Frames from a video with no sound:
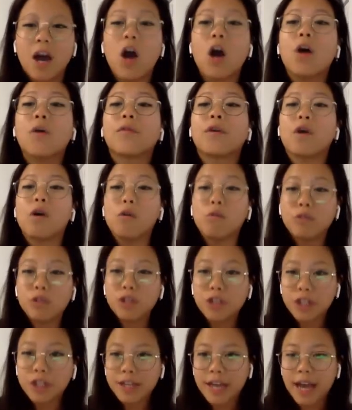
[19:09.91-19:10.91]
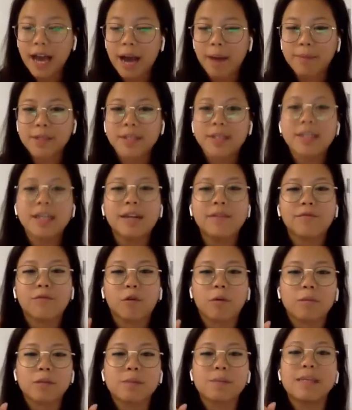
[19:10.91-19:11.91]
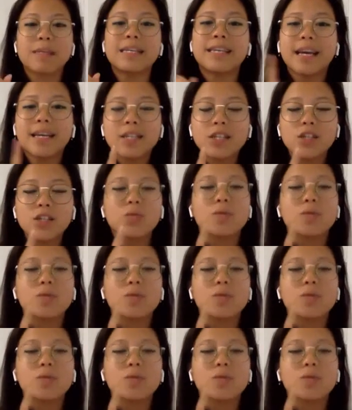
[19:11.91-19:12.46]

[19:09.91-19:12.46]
Oh, the OG captain informs me, yes,